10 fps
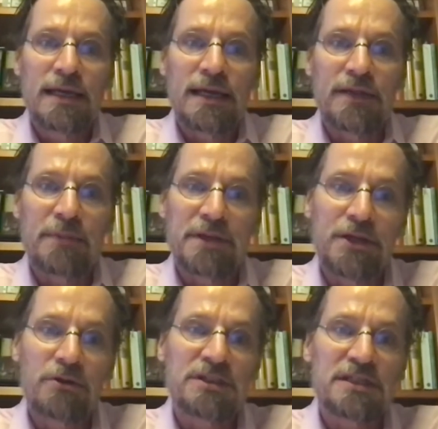and the
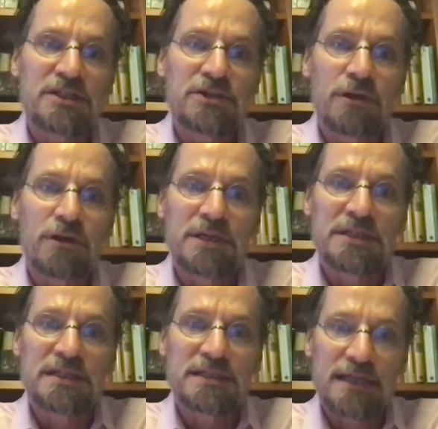Mendoza School of
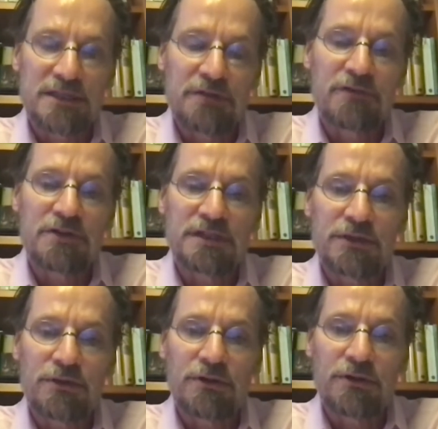Business at the University
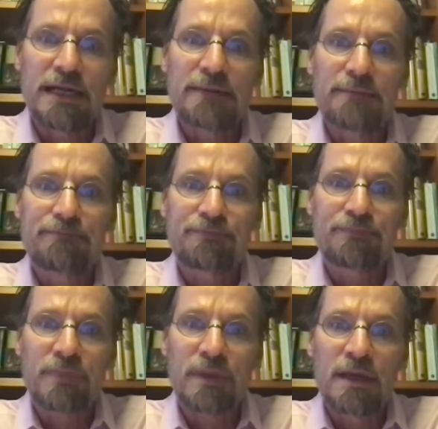of Notre Dame.
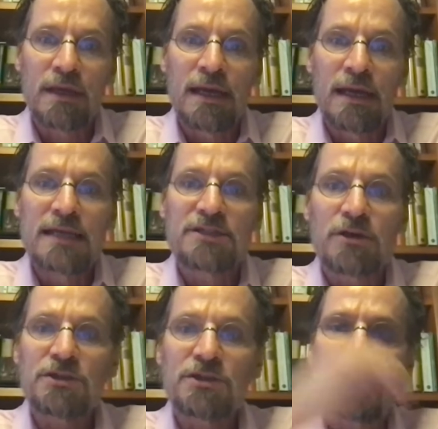He's
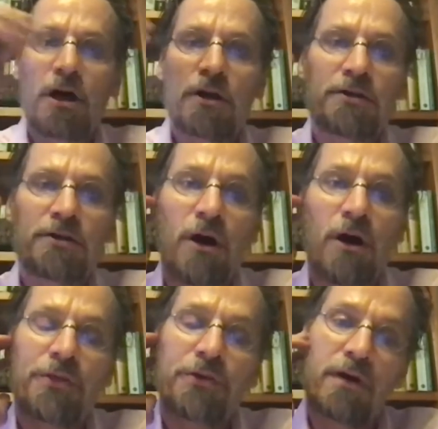also the author,
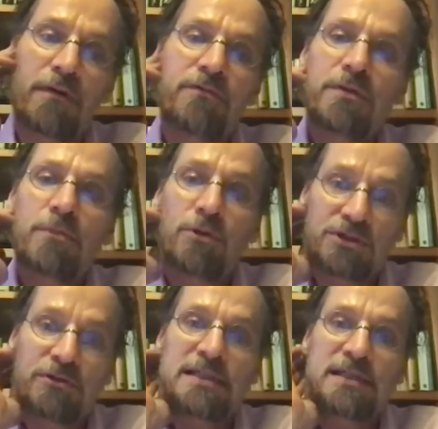author of,
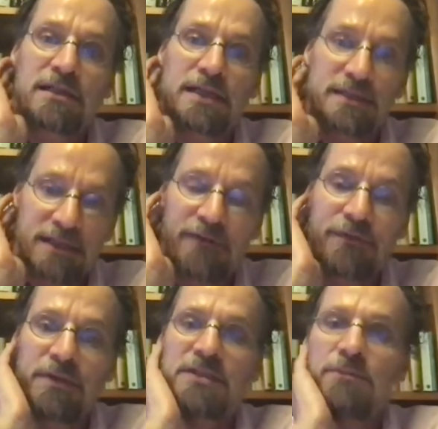most recently,
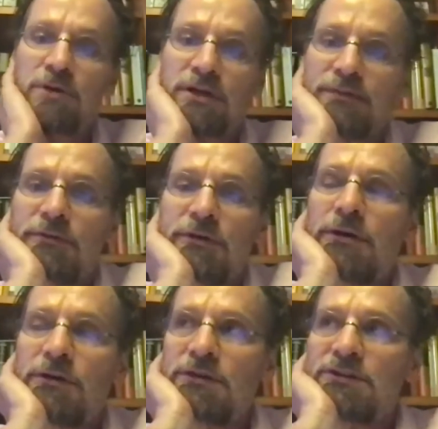aside from this book
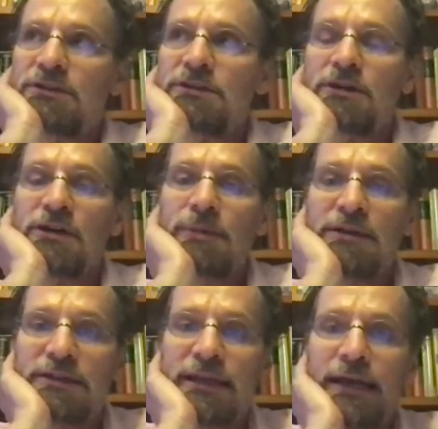uh, he's going to talk
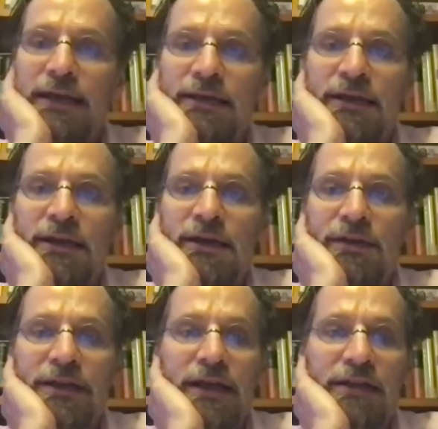about today,
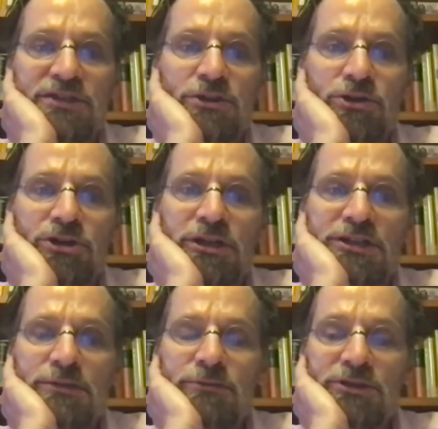the End of
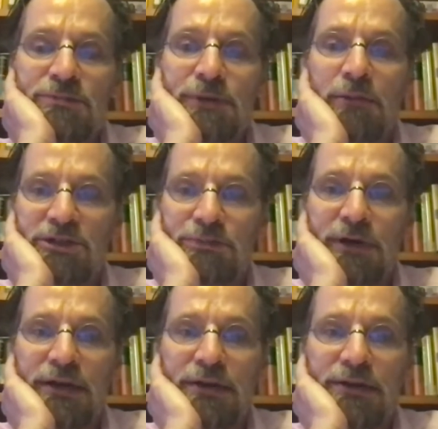Socialism, which is published
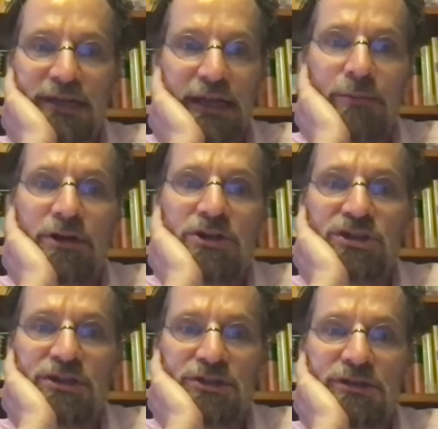by
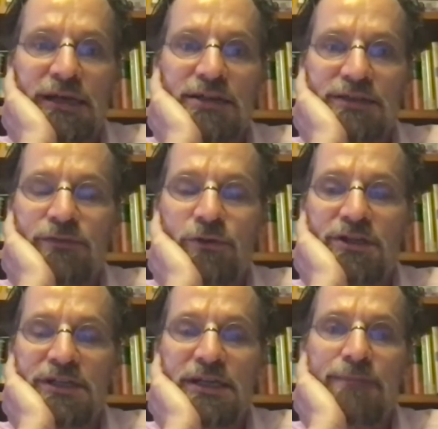Cambridge in
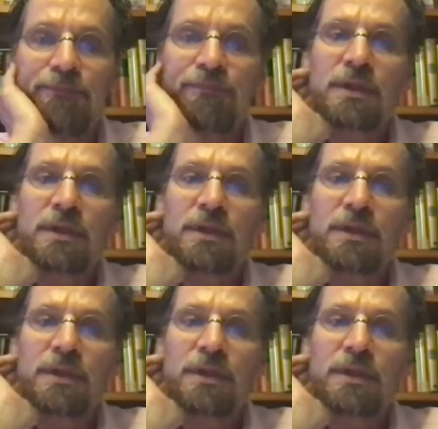2014,